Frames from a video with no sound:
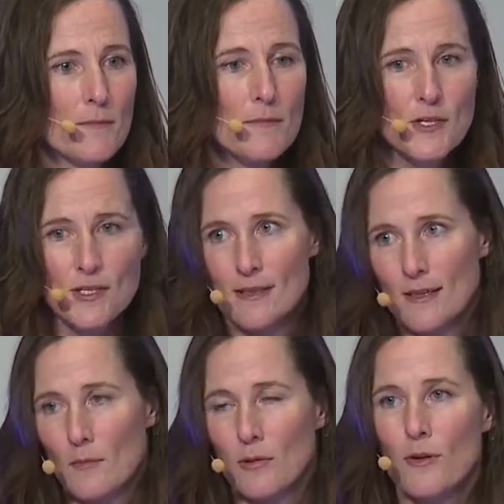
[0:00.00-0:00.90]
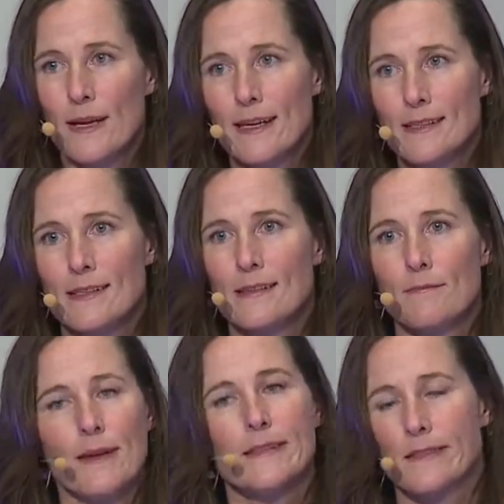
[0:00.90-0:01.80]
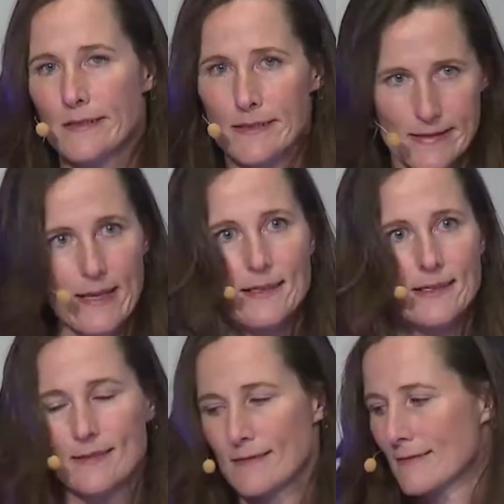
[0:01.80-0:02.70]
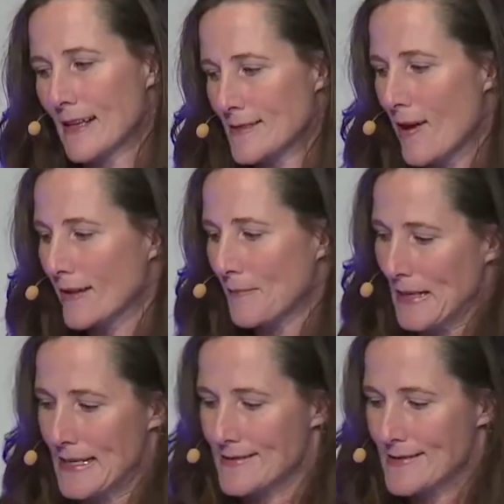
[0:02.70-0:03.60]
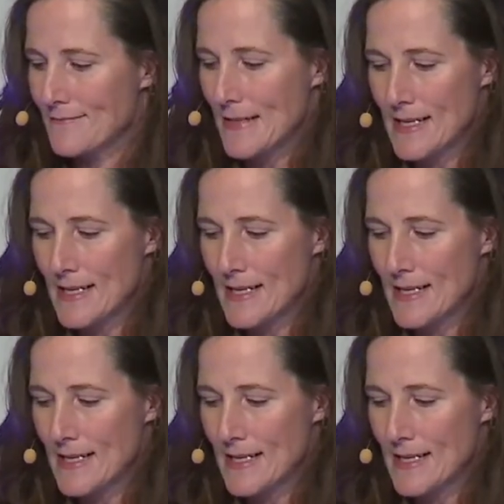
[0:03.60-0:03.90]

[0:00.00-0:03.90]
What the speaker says: mission and their employees makes good sense. That's all it means.